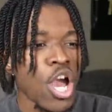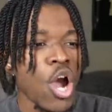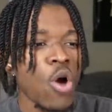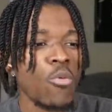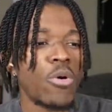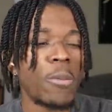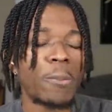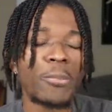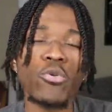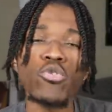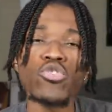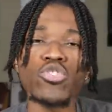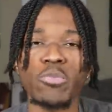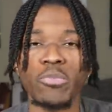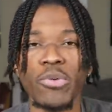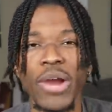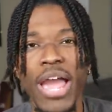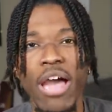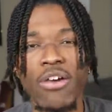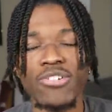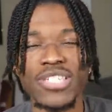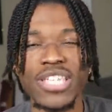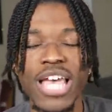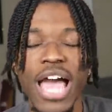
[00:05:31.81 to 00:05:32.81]
Where Bruce
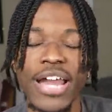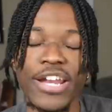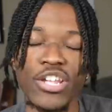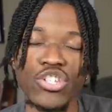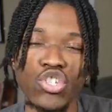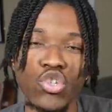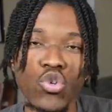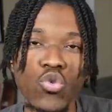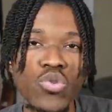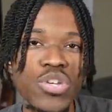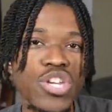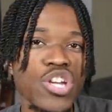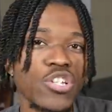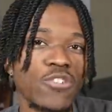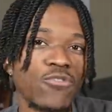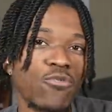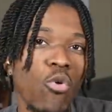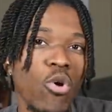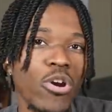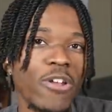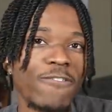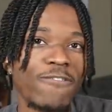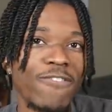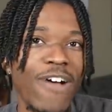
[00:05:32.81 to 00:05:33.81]
Brown signed in two years,
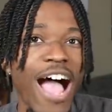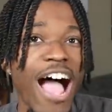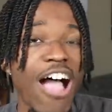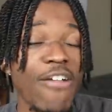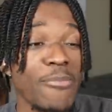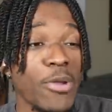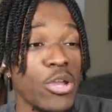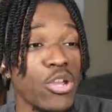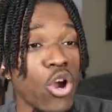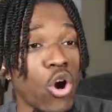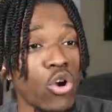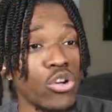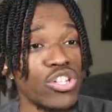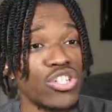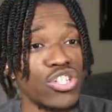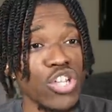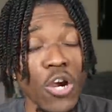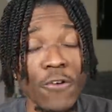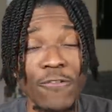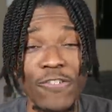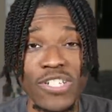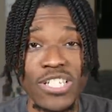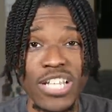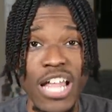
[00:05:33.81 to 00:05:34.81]
45 million on the
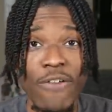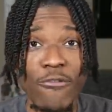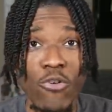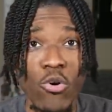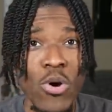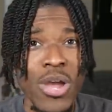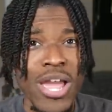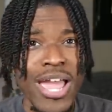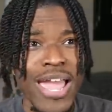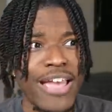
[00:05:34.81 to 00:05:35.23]
surface level.